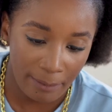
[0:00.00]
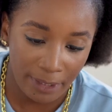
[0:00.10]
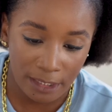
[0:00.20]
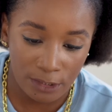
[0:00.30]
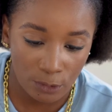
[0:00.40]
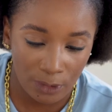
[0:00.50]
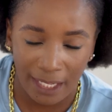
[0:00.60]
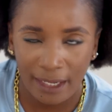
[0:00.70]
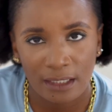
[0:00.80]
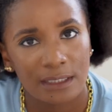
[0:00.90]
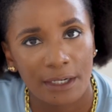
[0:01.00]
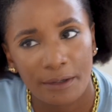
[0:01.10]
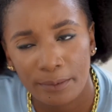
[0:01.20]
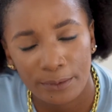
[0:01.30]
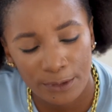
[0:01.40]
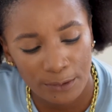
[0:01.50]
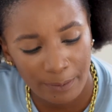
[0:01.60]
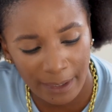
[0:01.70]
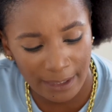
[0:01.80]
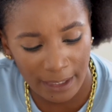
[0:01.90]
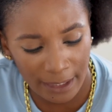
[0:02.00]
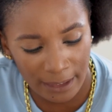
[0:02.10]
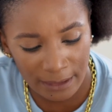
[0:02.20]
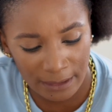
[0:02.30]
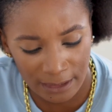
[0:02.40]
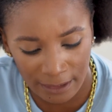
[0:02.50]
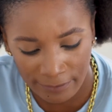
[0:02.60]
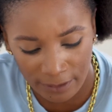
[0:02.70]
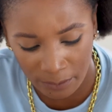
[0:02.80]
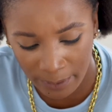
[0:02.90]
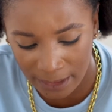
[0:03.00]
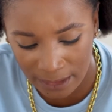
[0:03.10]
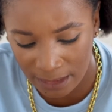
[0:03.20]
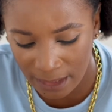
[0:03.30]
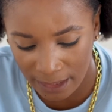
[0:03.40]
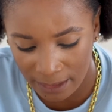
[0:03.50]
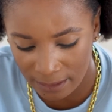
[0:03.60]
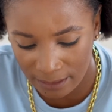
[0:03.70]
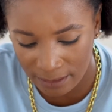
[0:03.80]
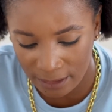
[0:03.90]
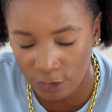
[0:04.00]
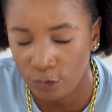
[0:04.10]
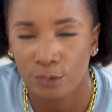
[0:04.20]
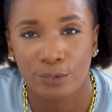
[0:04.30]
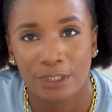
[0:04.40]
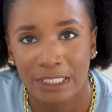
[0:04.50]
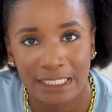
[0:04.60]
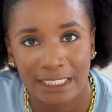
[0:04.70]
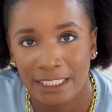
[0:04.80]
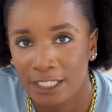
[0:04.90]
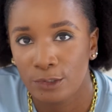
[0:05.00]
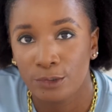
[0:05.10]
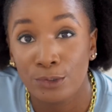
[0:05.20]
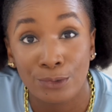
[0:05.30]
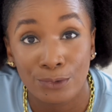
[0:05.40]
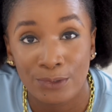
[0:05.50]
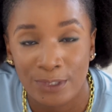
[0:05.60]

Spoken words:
mean, it's not like terrible, it's not bad. I can definitely wear these again and they don't look dirty, they look used.